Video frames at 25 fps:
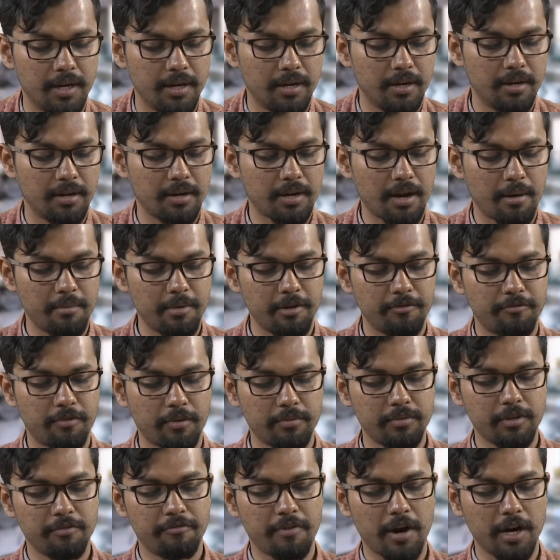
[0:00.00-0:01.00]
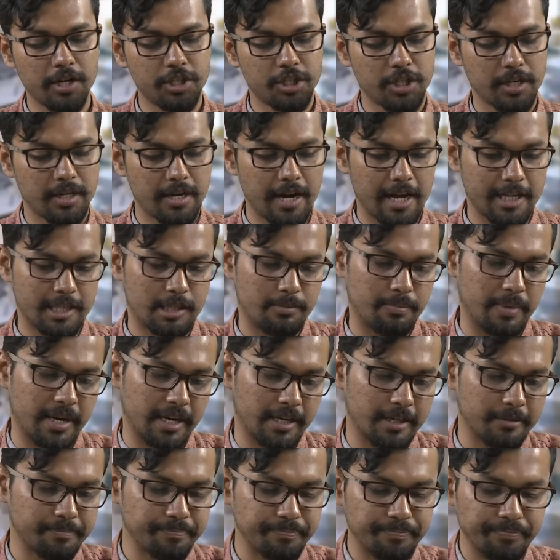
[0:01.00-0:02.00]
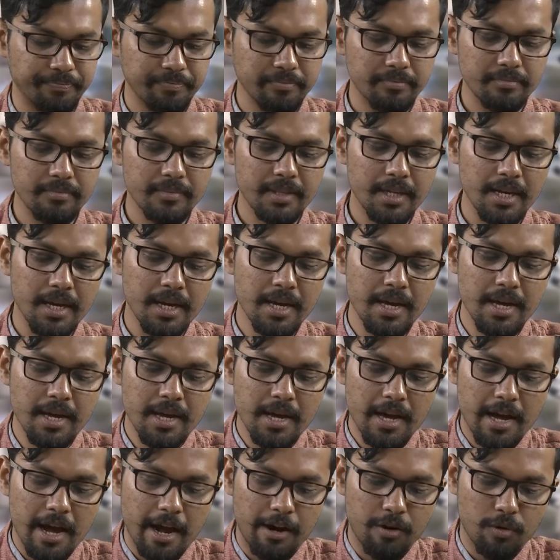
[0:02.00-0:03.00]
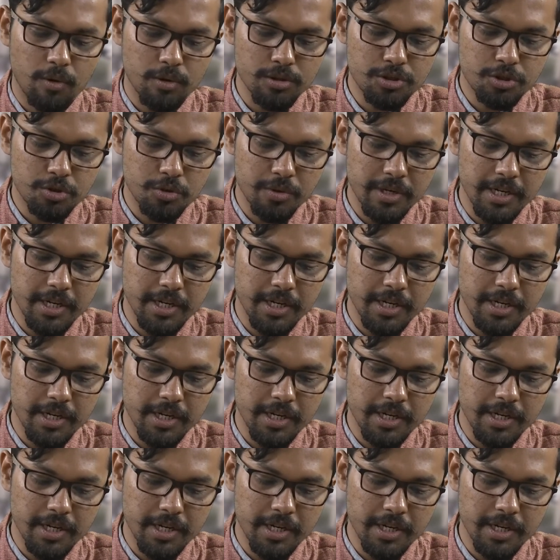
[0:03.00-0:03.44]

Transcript: uh, coming from the functional aspect and also